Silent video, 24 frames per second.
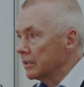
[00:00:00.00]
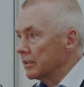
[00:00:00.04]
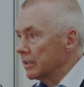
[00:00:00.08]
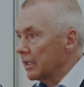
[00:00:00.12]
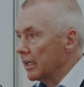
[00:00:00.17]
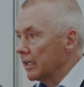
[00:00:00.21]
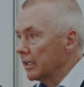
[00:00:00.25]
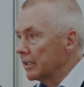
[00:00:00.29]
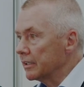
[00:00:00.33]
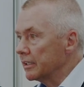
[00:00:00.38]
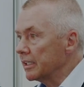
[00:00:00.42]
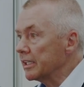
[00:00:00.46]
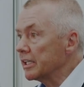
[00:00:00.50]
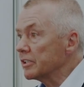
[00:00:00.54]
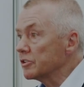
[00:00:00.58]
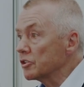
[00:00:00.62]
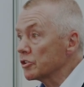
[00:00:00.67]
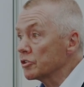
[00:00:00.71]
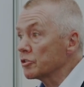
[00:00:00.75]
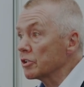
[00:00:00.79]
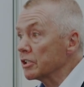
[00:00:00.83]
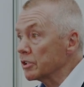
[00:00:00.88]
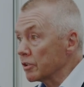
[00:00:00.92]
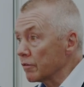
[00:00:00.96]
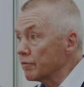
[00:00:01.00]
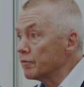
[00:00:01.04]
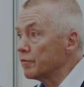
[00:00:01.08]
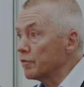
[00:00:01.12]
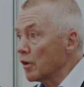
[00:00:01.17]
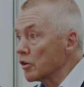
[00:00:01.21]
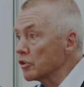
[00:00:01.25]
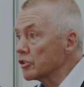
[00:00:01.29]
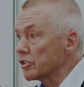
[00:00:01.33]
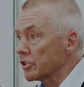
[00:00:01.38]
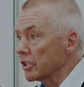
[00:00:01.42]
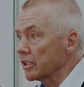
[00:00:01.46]
the industry to
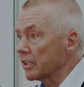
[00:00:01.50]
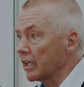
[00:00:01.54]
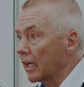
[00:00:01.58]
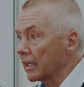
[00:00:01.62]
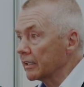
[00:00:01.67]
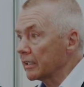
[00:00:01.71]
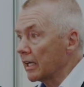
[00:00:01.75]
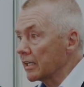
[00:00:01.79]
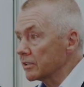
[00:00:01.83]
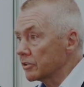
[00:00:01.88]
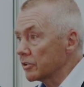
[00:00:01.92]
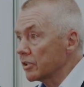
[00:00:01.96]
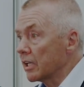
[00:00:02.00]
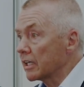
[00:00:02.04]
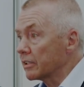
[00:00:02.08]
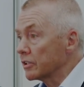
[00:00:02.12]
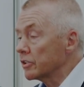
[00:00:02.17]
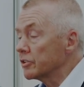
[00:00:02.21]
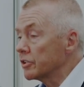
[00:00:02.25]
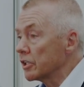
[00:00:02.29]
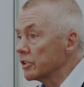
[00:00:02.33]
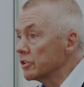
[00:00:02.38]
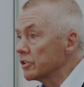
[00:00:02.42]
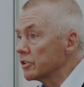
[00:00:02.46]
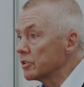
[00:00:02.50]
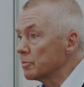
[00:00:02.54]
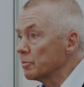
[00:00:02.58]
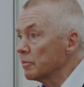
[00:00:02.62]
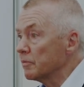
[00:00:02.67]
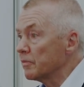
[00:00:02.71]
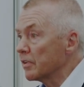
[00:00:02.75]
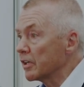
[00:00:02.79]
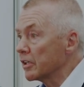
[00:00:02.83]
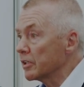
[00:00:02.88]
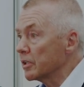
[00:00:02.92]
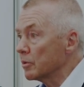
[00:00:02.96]
function like that. So that continues to be
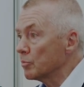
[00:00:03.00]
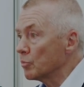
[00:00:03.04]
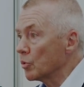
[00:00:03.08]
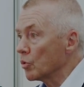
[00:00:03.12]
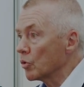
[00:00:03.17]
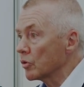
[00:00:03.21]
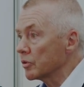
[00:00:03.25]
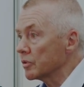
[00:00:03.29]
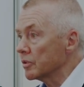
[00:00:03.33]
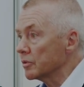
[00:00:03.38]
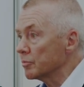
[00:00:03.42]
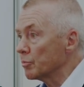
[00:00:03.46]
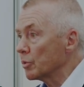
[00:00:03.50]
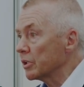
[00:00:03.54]
very important.